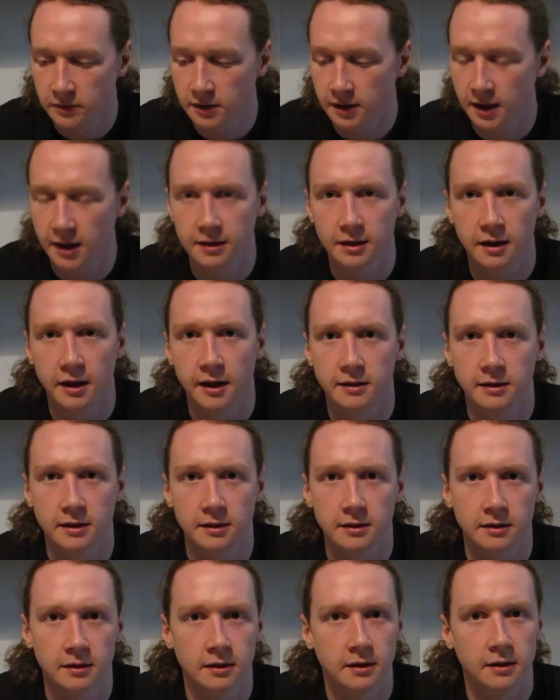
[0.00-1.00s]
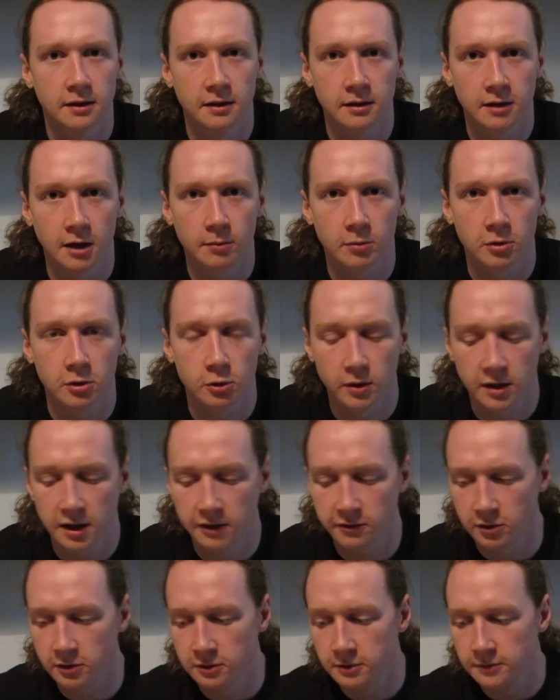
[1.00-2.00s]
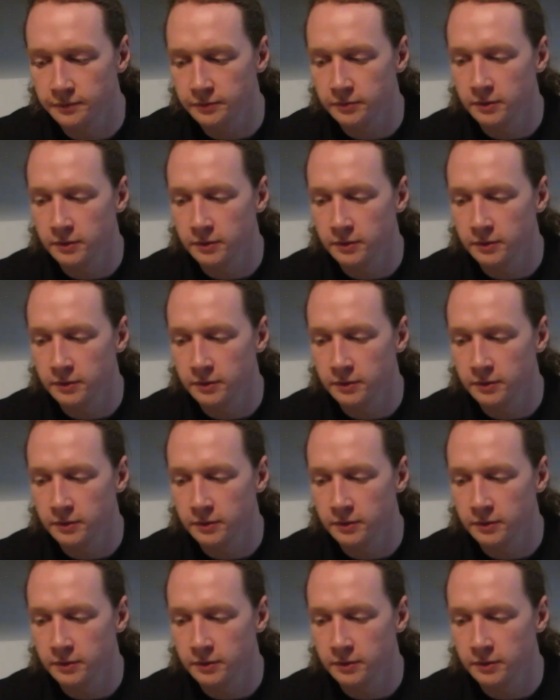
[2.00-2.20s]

headlining number or whatever,